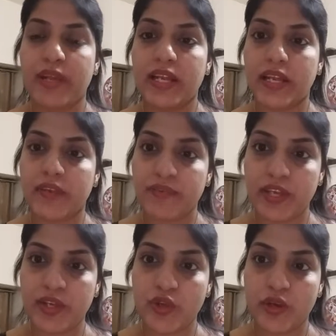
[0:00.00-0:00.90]
believe
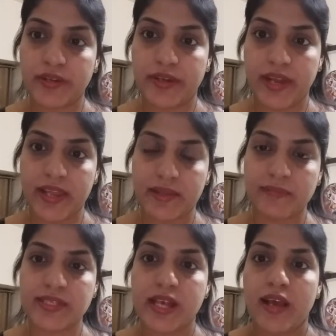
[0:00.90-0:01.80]
in your
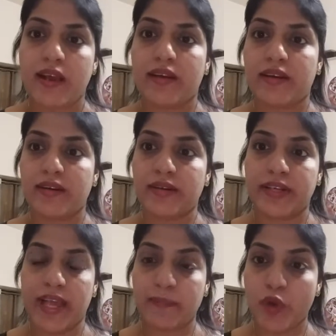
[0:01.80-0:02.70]
dreams uh,
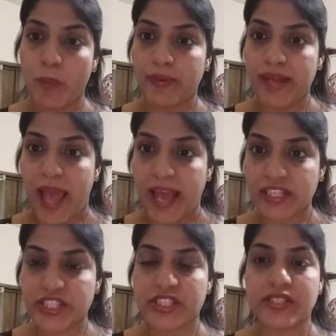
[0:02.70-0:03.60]
take proper
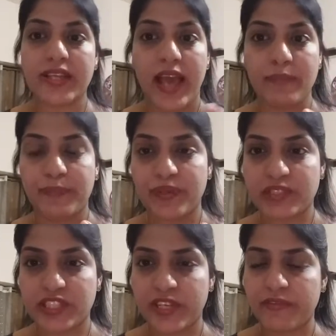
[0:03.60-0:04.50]
action and
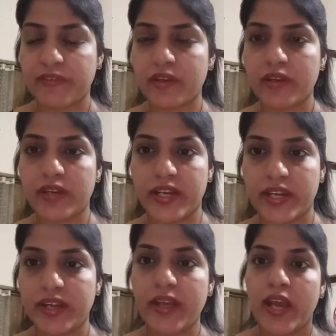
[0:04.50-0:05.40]
persevere
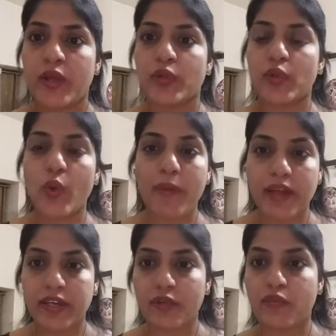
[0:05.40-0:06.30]
it no
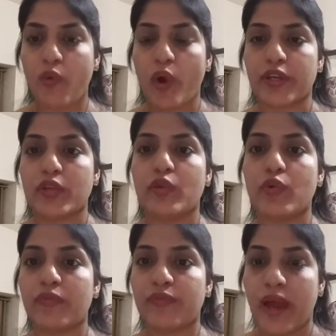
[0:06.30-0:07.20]
matter what you
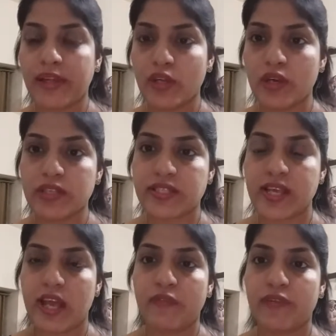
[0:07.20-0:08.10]
will find
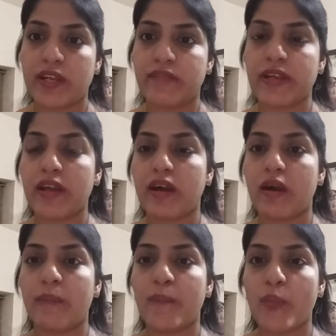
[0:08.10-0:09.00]
yourself living
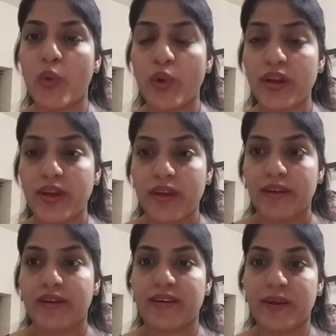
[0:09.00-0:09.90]
a more
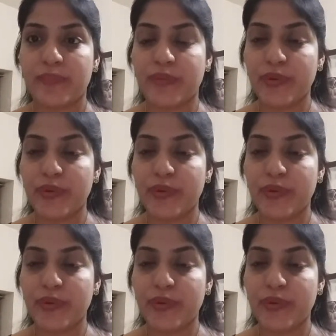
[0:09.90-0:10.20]
uh,